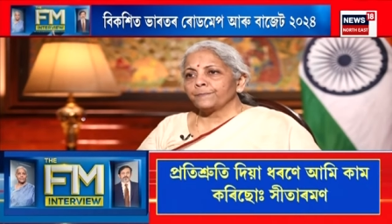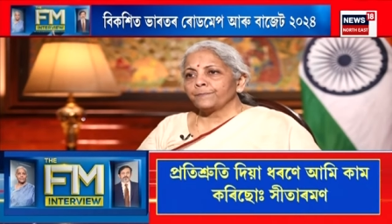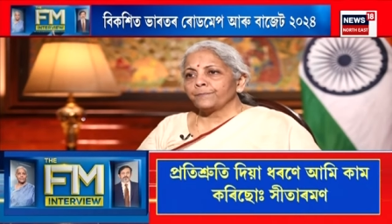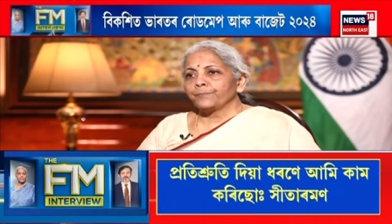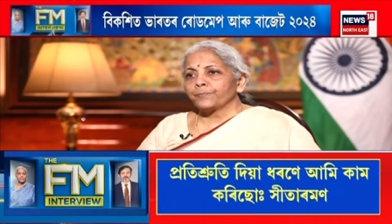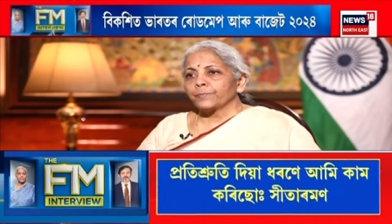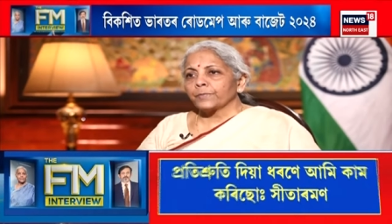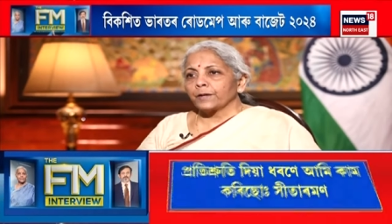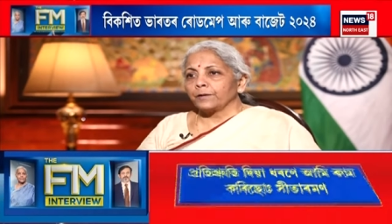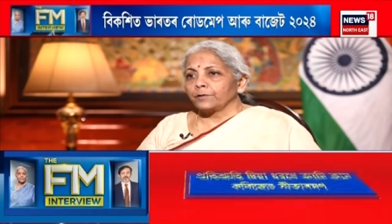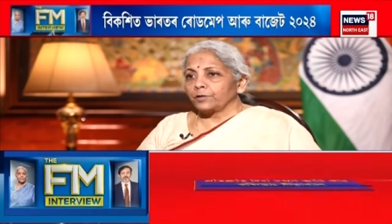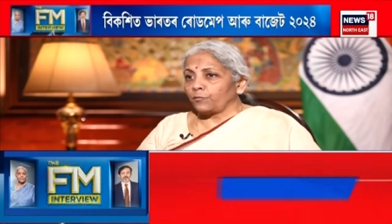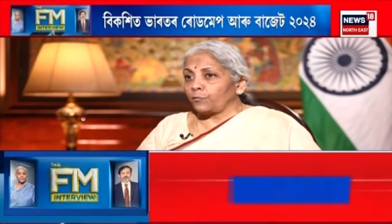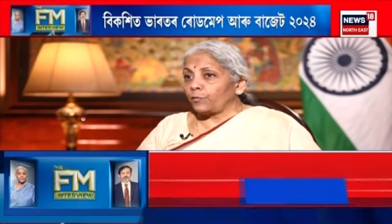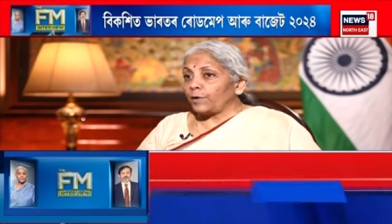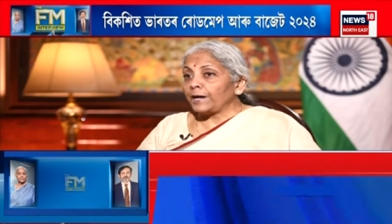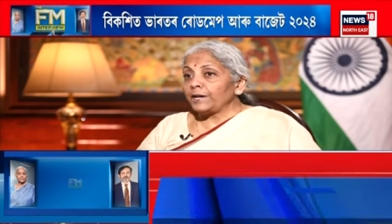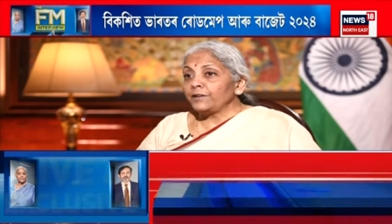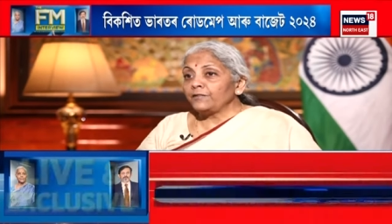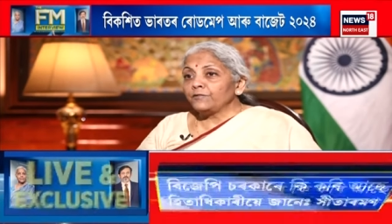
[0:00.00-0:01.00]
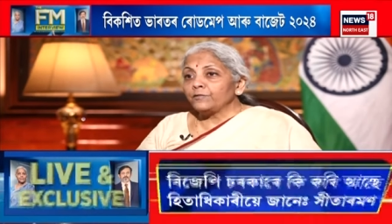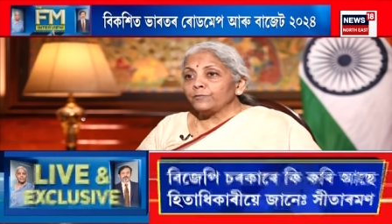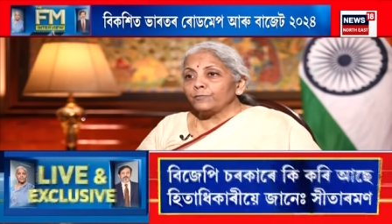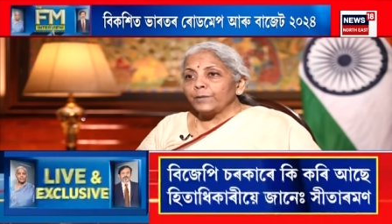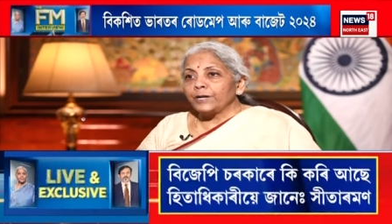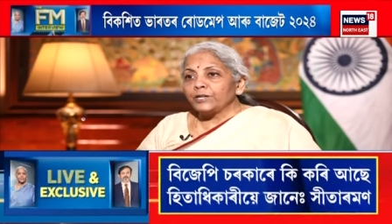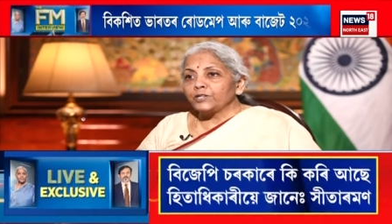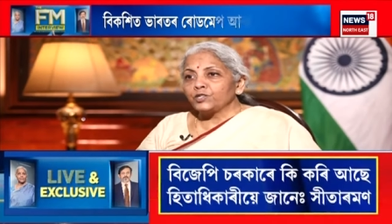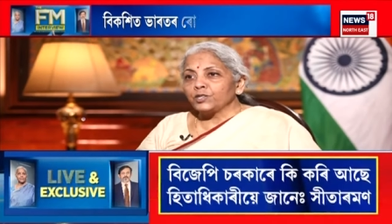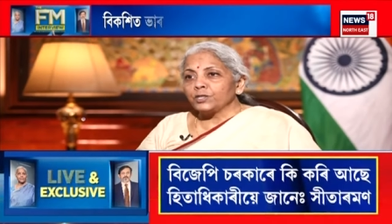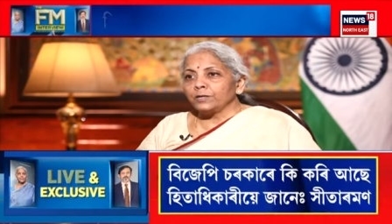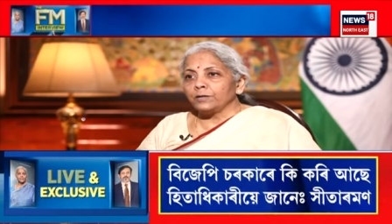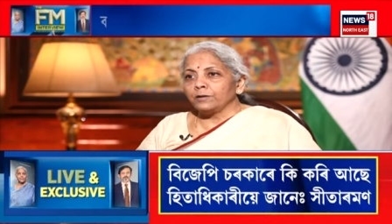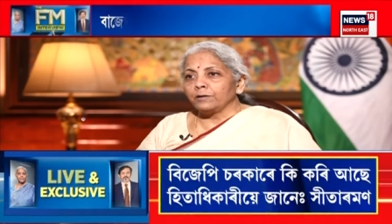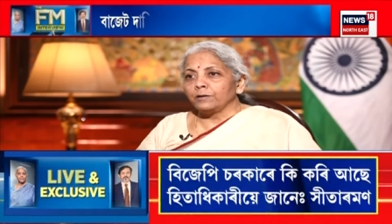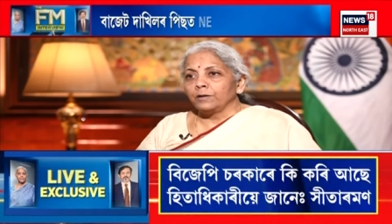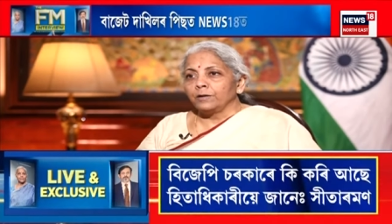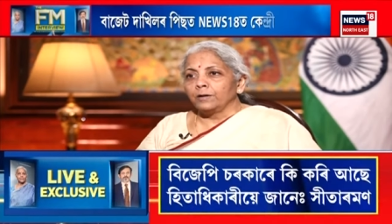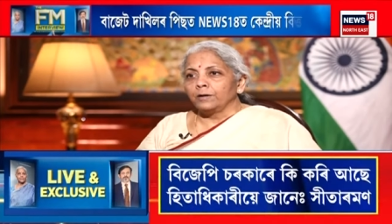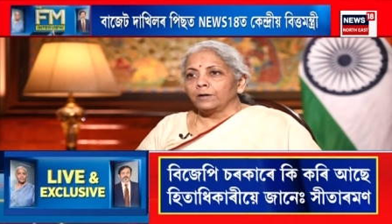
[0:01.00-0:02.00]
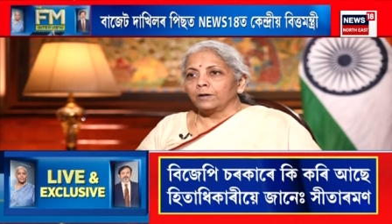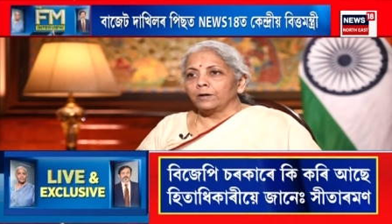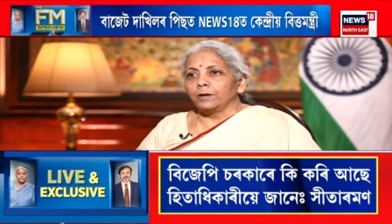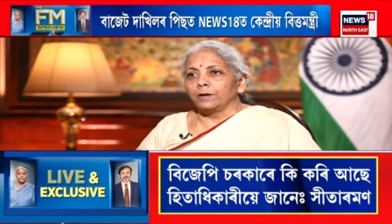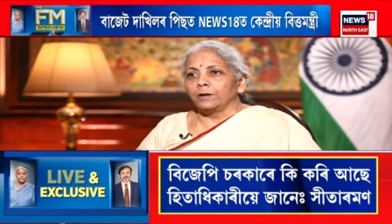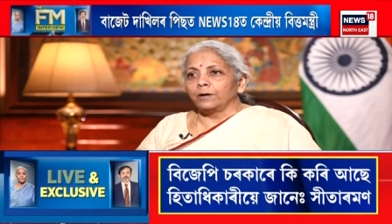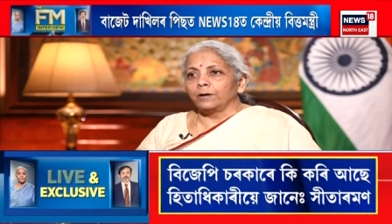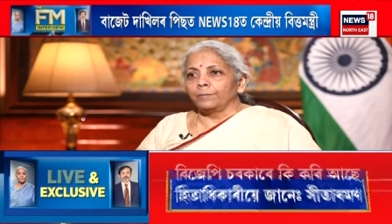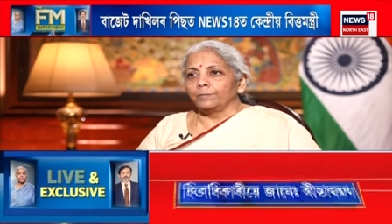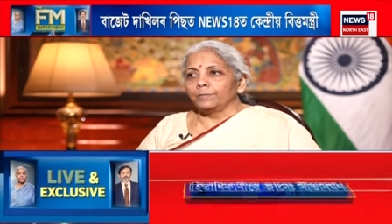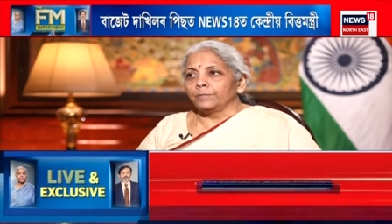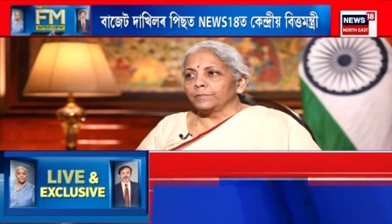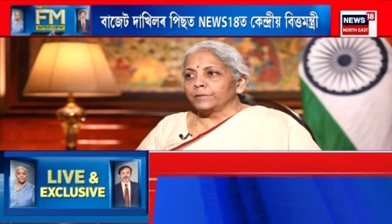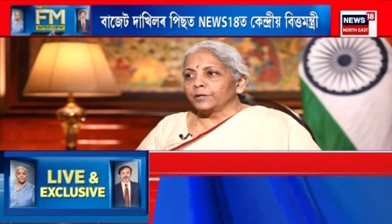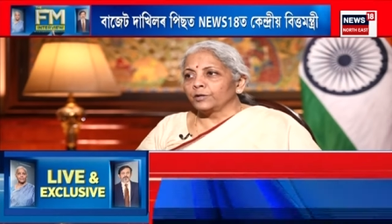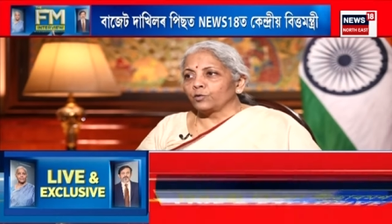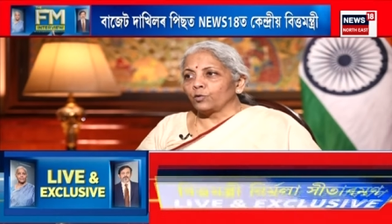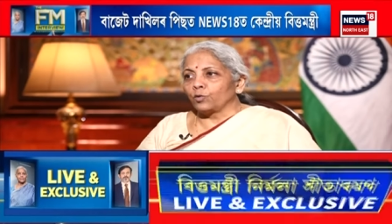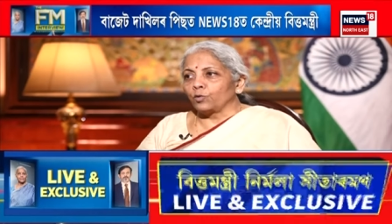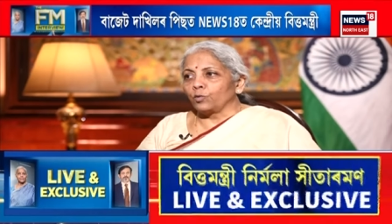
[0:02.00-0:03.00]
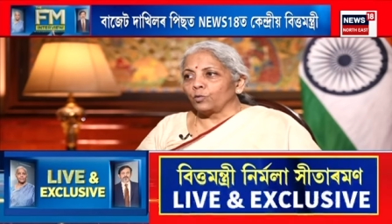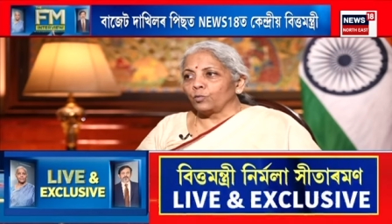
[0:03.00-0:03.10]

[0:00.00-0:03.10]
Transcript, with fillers: the five major, um, you know,